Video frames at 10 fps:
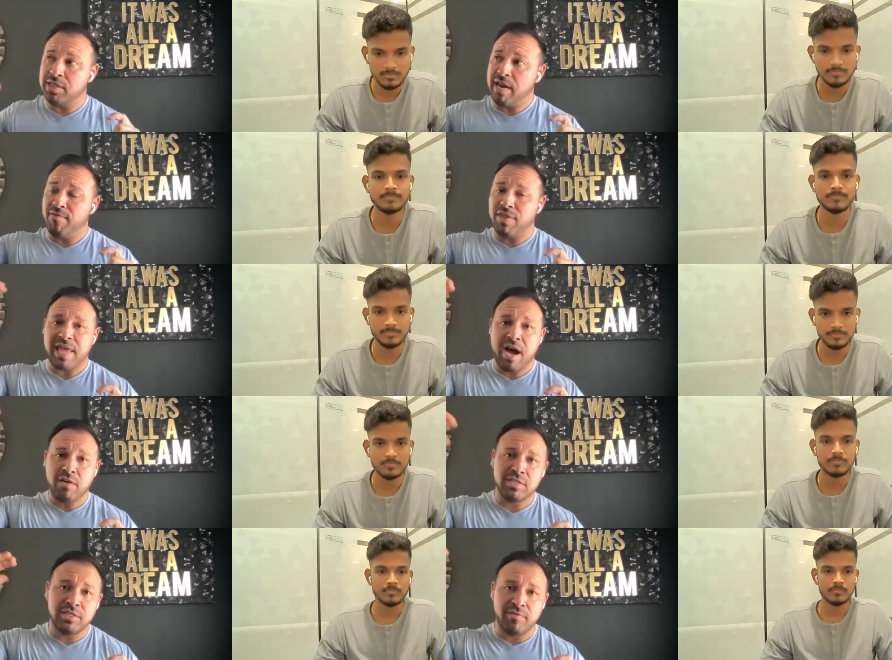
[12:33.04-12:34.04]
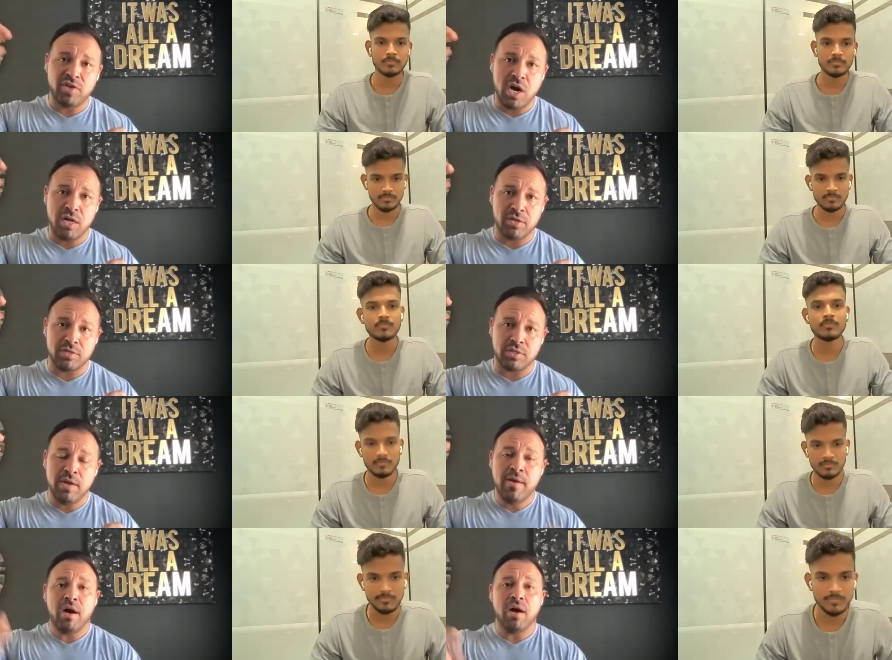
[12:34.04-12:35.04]
Speaker 1: to save mm thousands of dollars
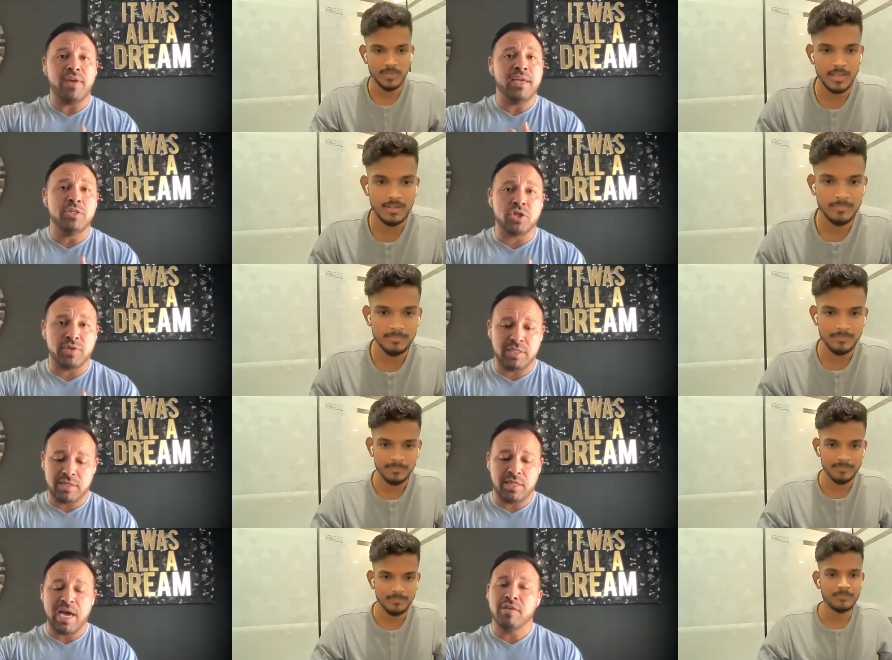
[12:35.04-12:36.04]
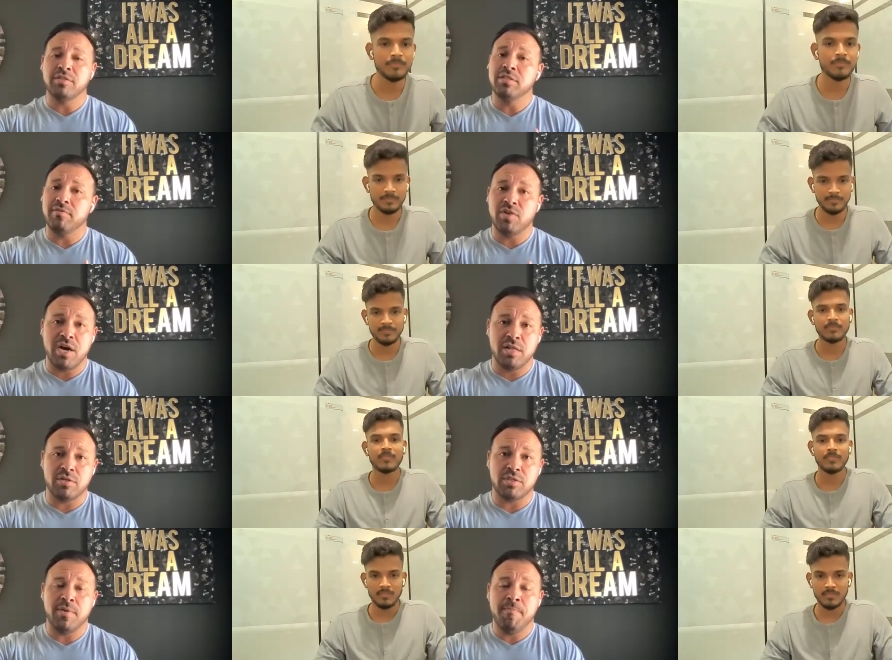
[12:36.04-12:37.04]
of yeah. interest, thousands of
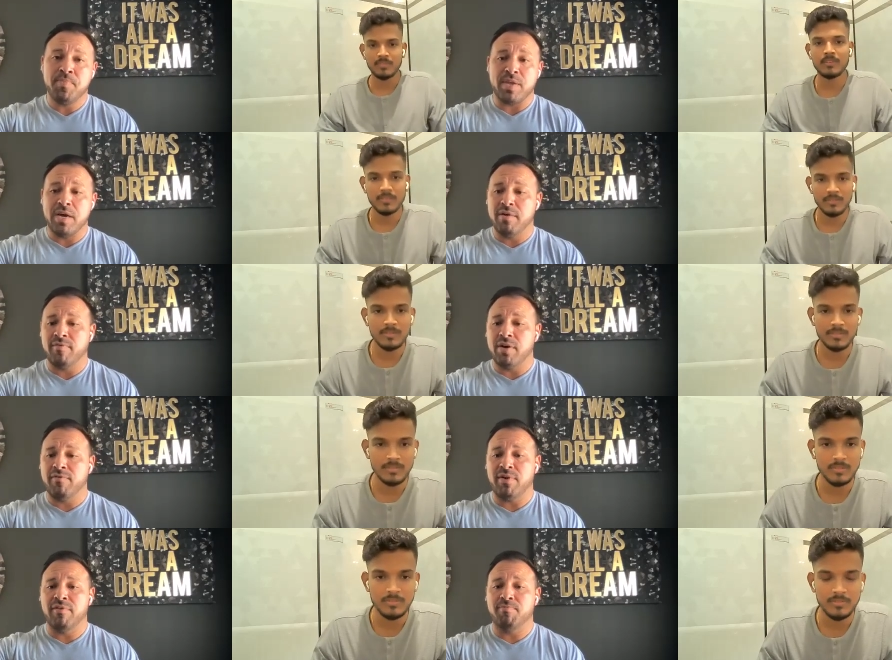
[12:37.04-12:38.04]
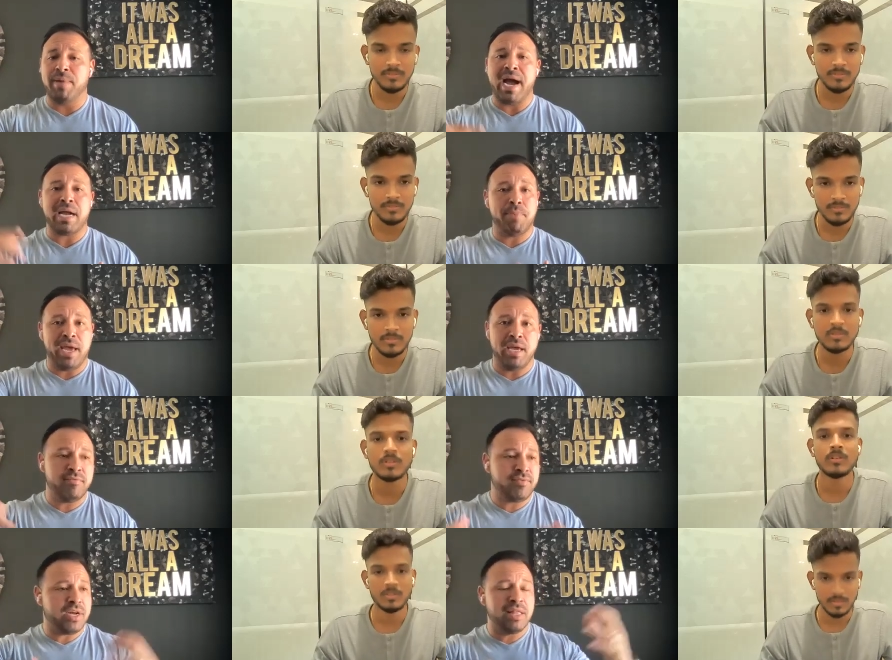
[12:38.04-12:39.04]
dollars of, of, of, back pay,
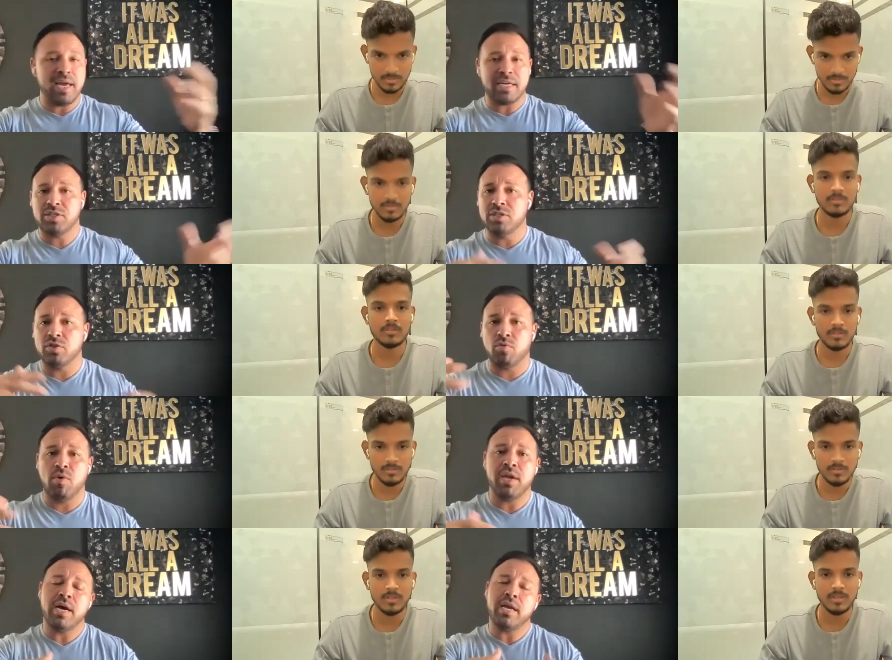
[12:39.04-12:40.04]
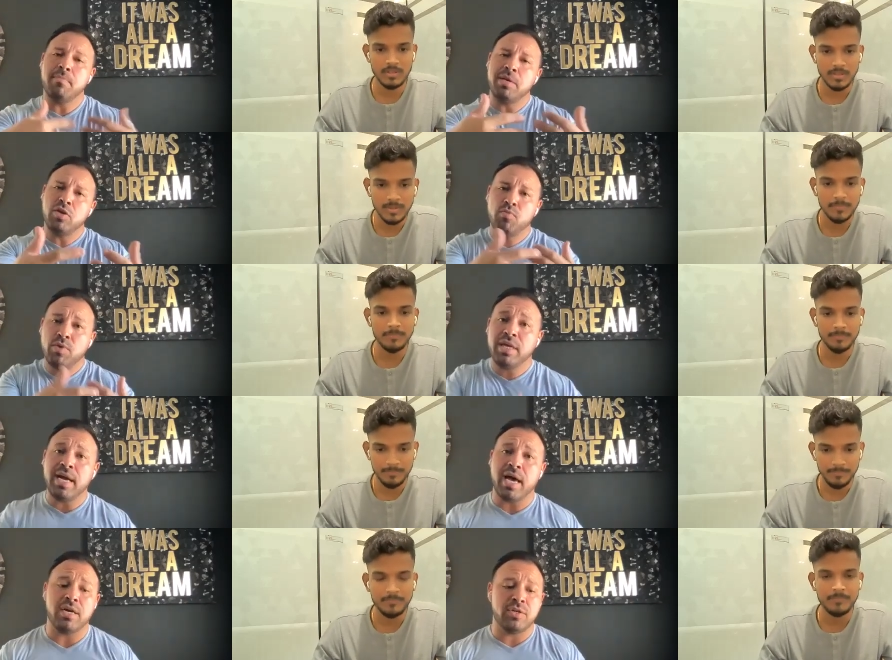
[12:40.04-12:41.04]
of collections or whatnot. Yeah. I mean, you really
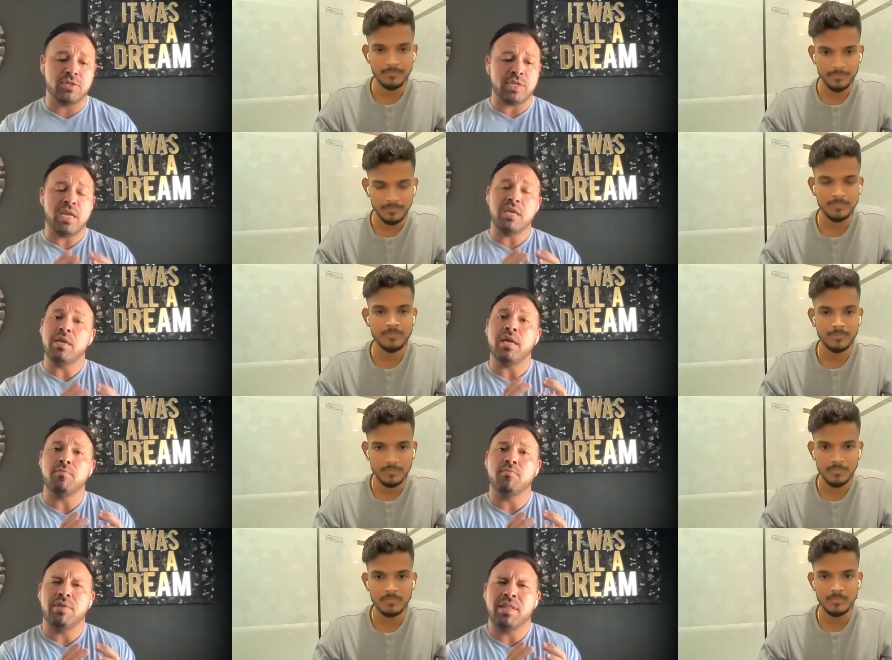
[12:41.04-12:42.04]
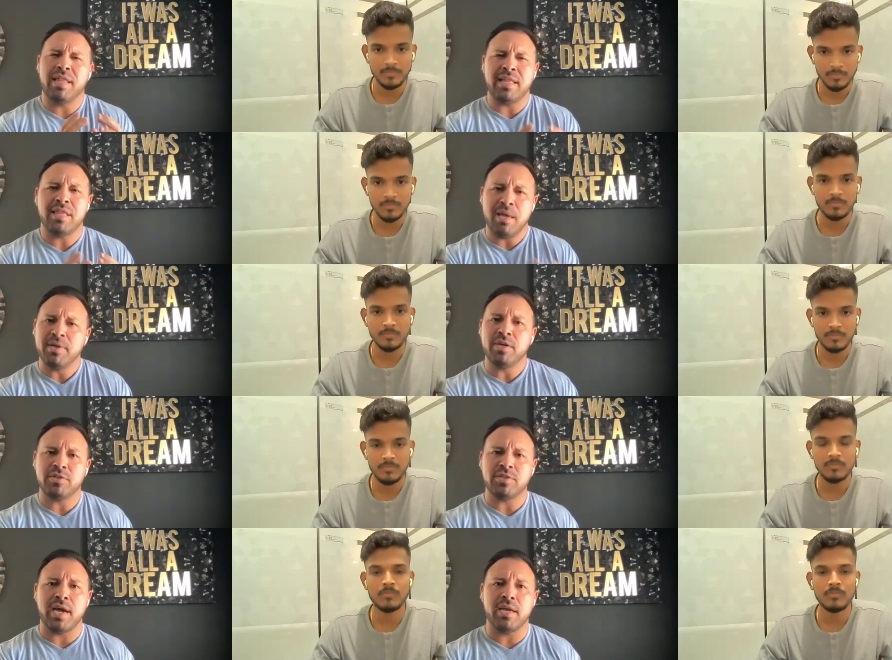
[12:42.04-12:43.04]
got to understand and, and, let them
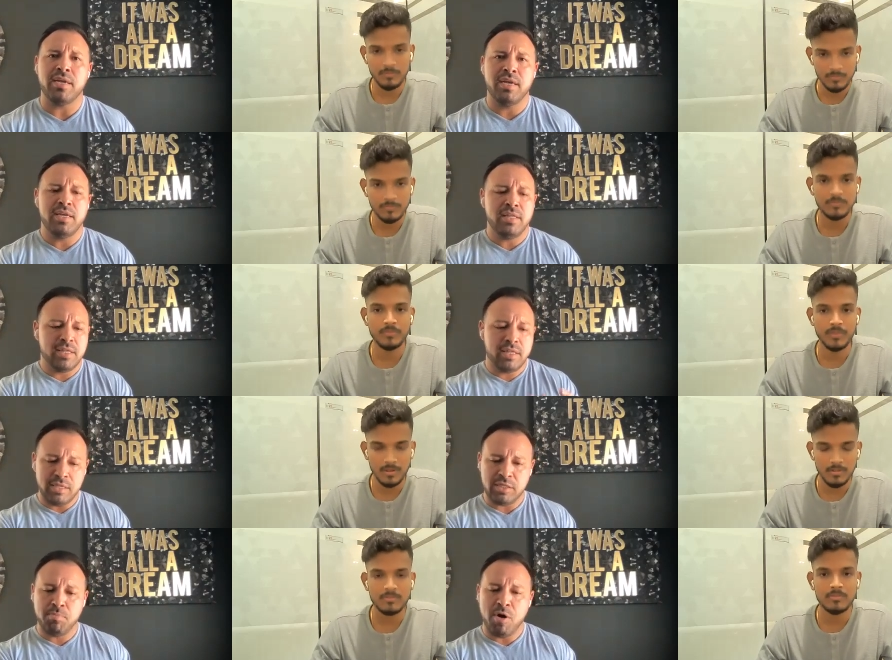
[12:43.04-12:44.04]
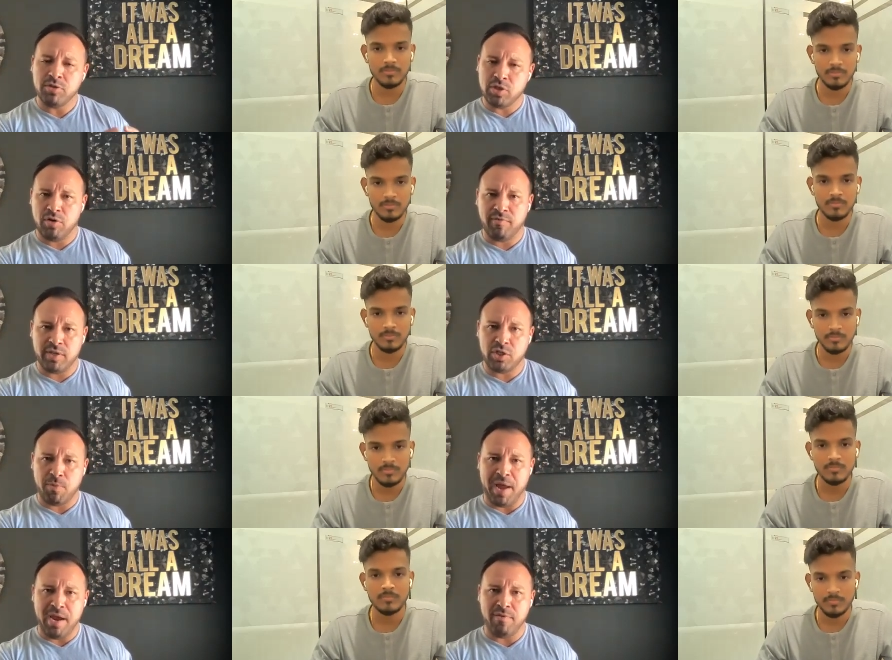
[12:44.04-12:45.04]
understand yeah. this small service you're
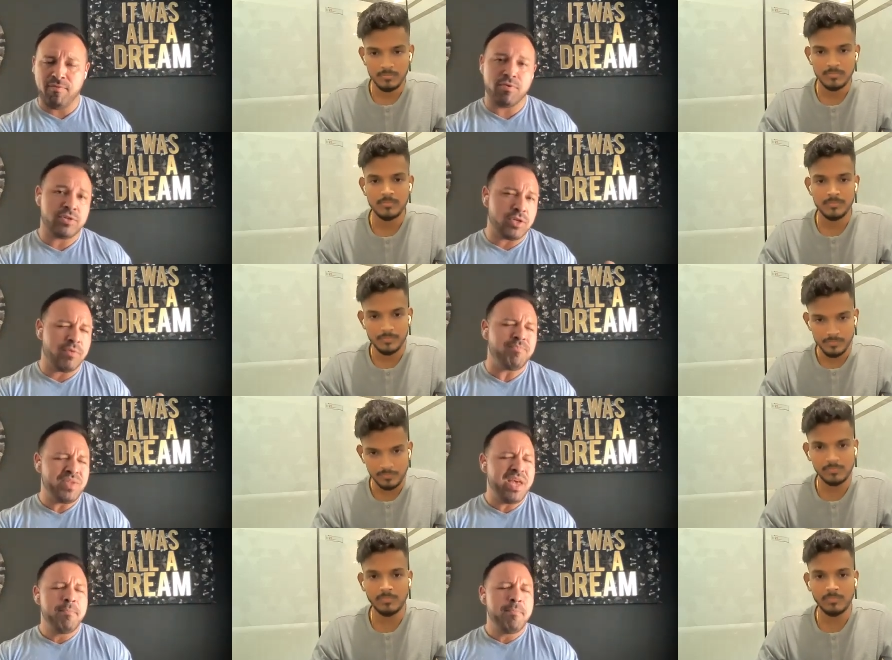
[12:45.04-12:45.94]
paying for. So